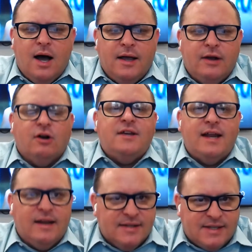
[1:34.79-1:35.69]
in our
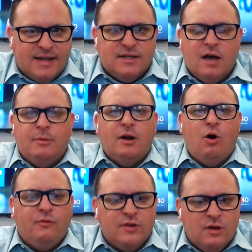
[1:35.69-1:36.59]
Data Insights Hub, and
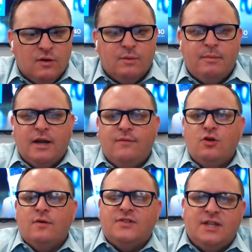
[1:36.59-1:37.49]
hopefully many of
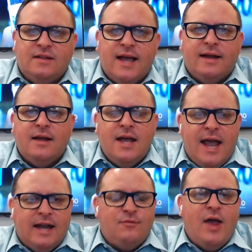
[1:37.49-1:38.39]
you have seen that.
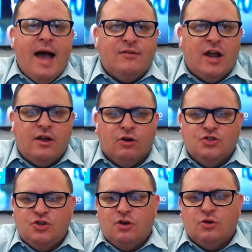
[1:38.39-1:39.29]
And if you haven't, I
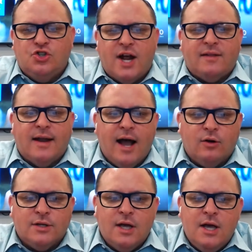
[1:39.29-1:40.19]
encourage you to go check that
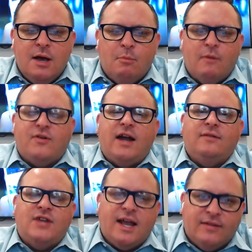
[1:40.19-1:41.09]
out. But we've kind
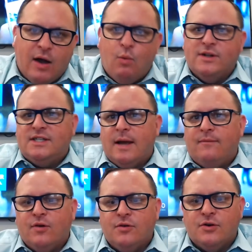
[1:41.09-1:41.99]
of taken that one
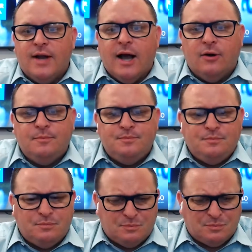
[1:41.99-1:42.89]
step further now,
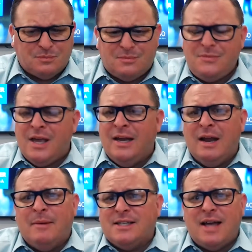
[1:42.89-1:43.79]

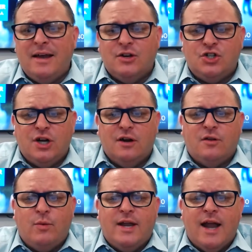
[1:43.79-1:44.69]
and I'm excited to share
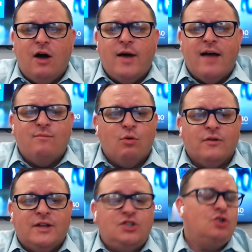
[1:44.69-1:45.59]
that we now have more
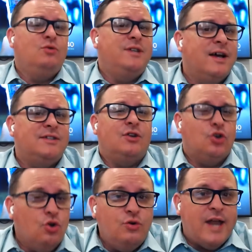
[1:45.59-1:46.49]
than 24
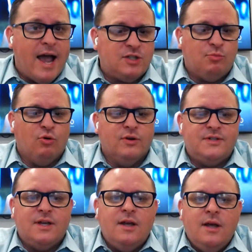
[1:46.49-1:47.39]
new dashboards